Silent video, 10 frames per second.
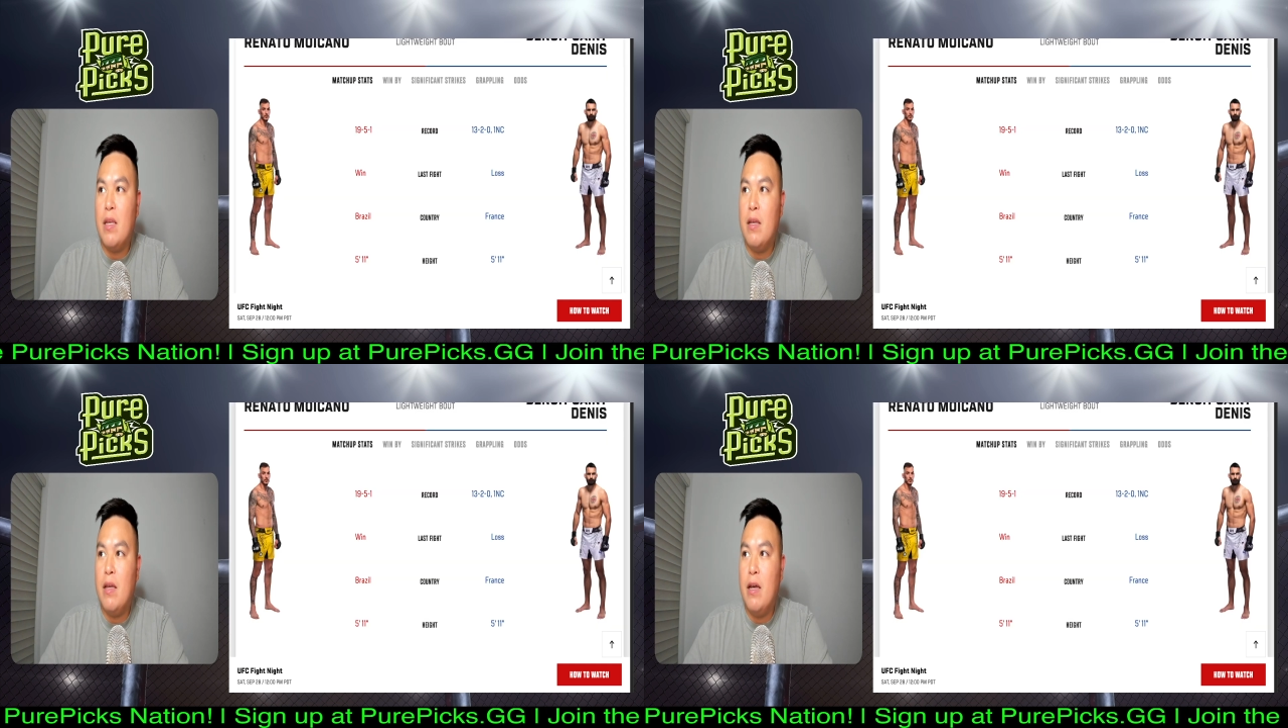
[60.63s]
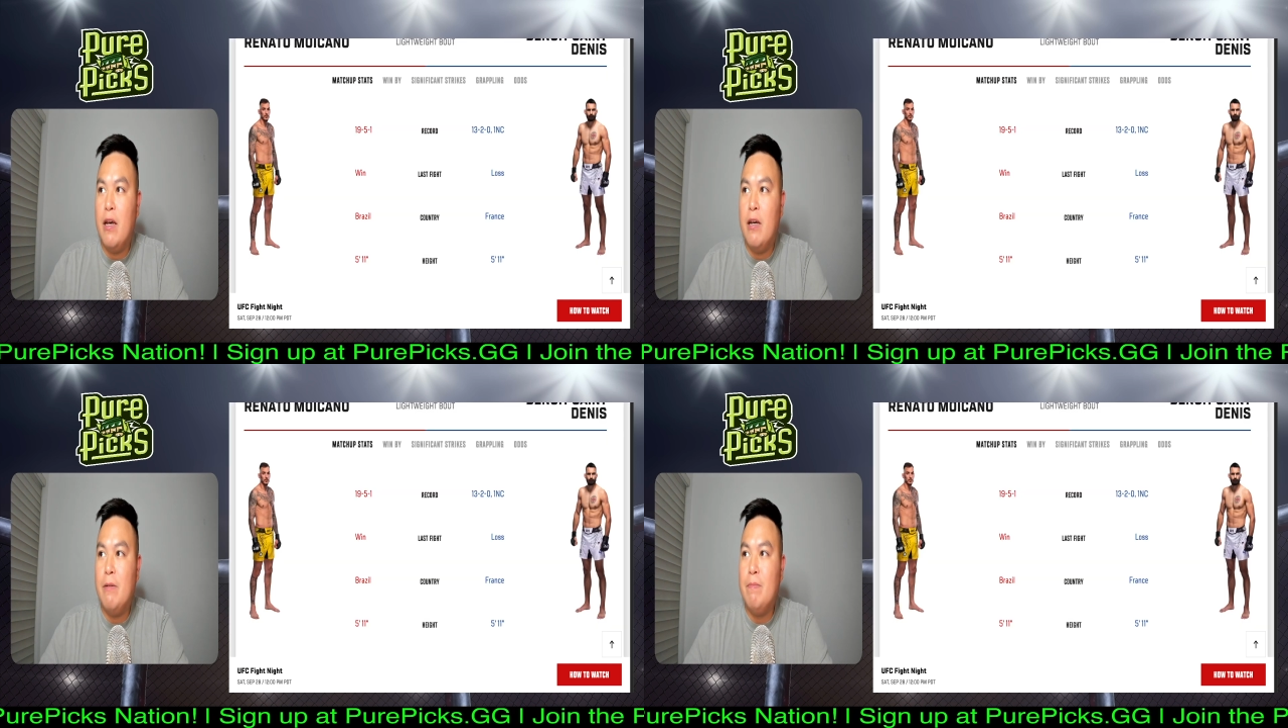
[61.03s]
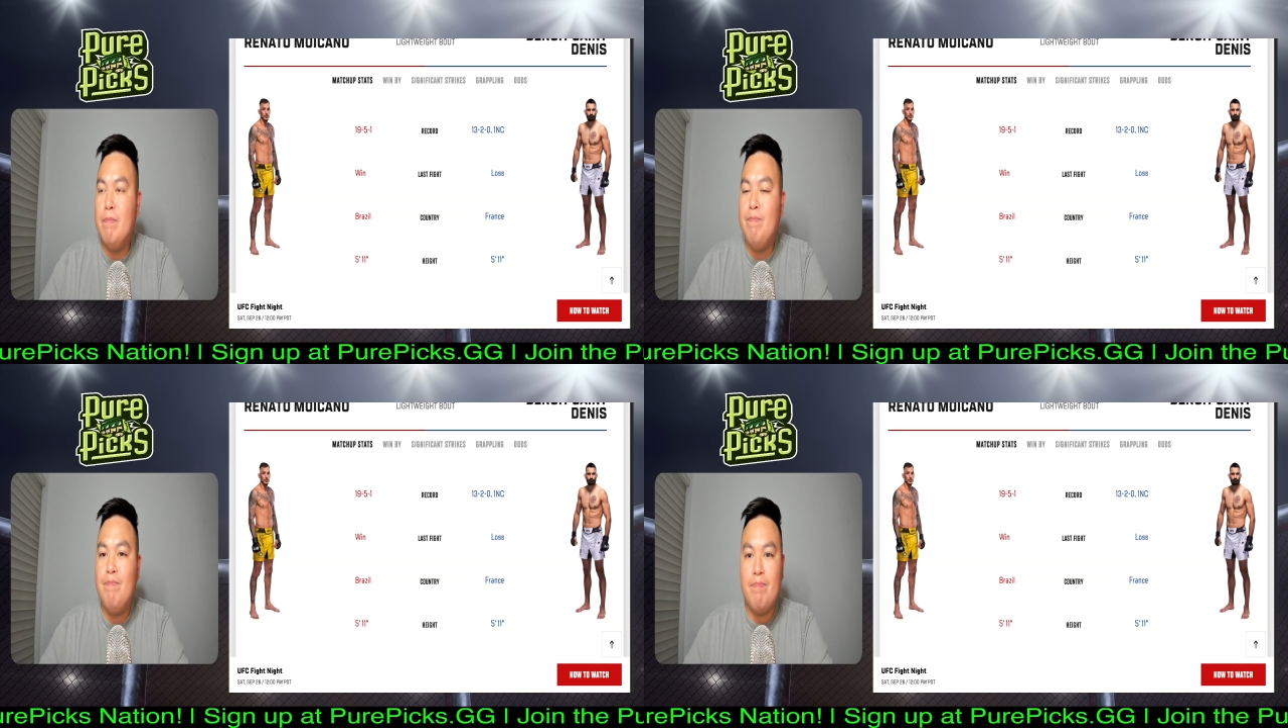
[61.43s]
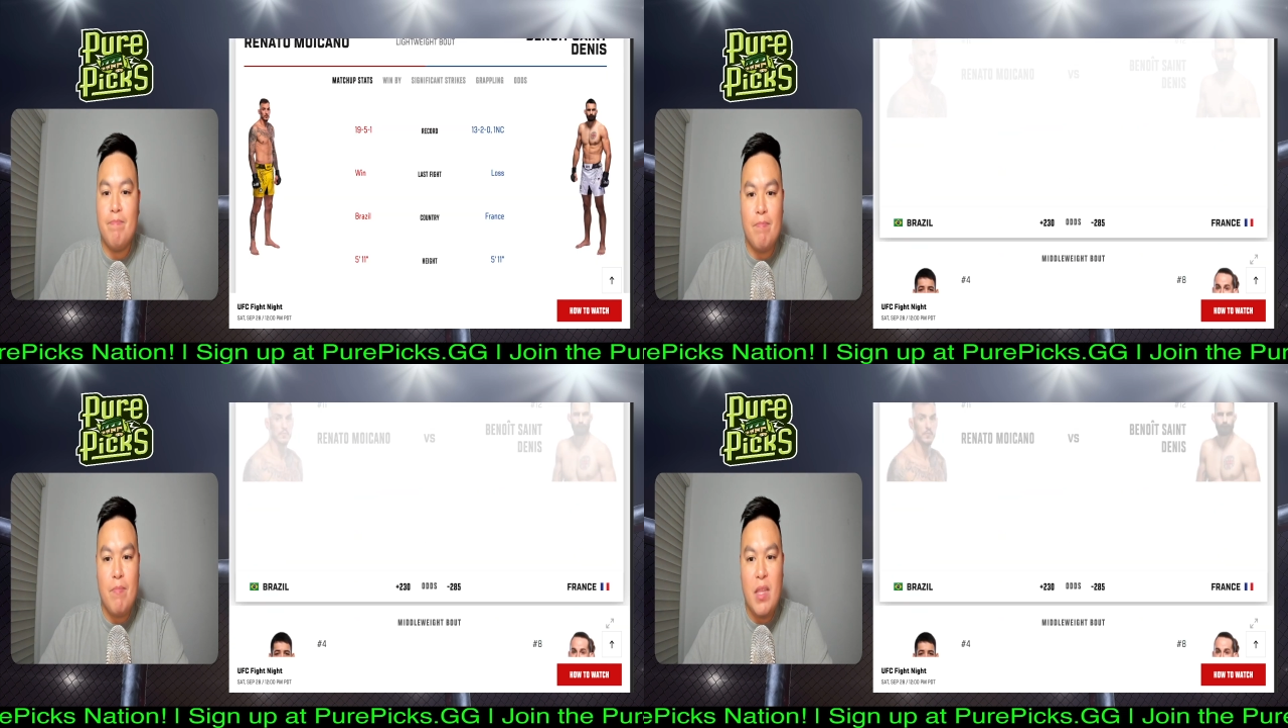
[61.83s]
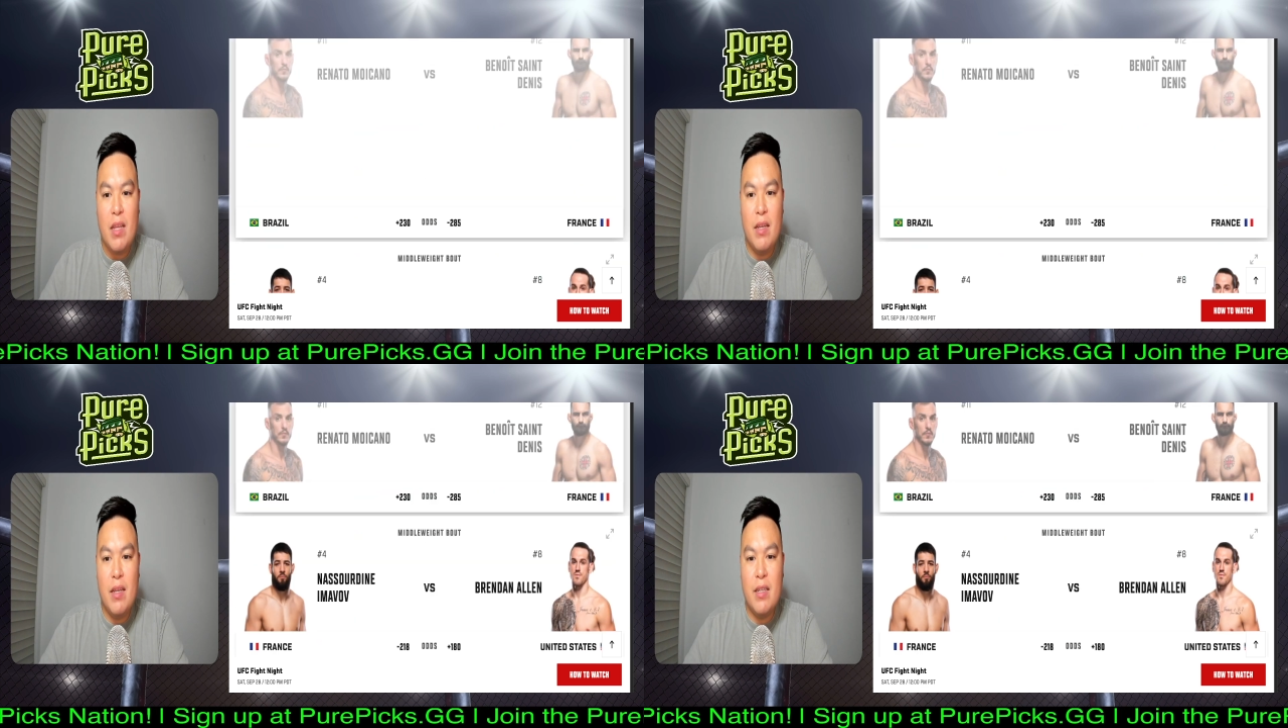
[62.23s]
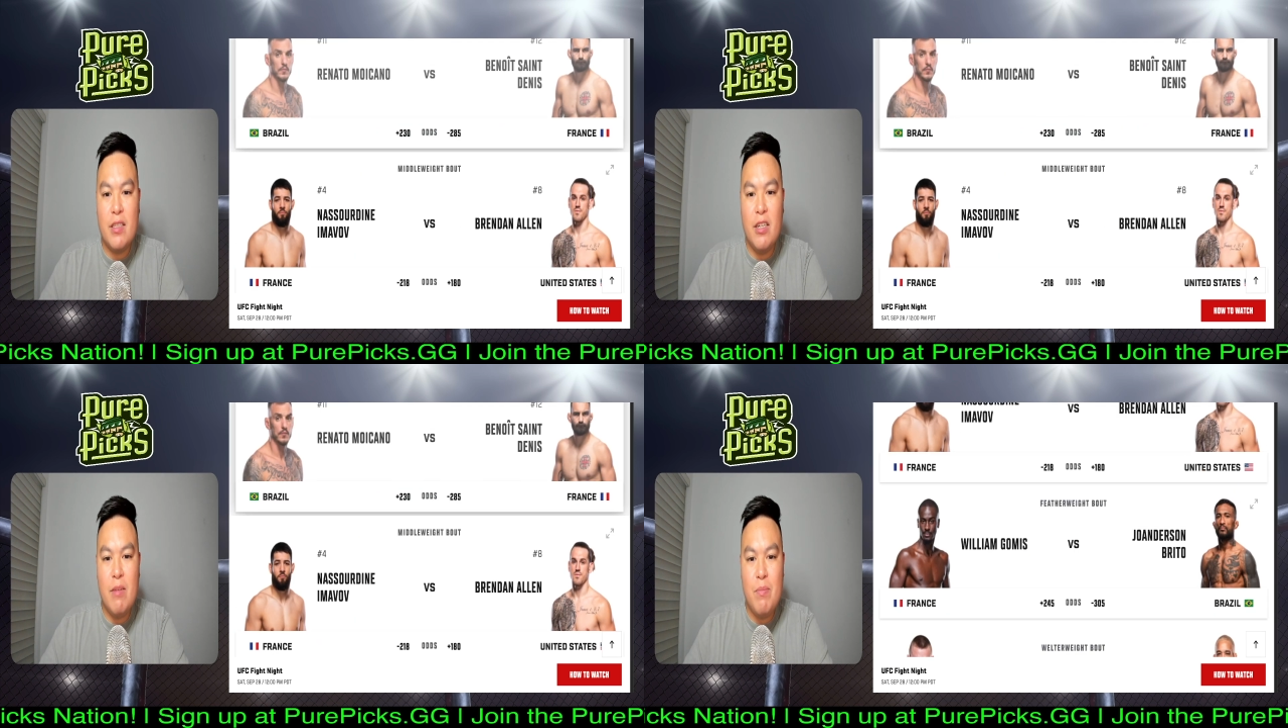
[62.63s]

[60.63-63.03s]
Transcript: It's going to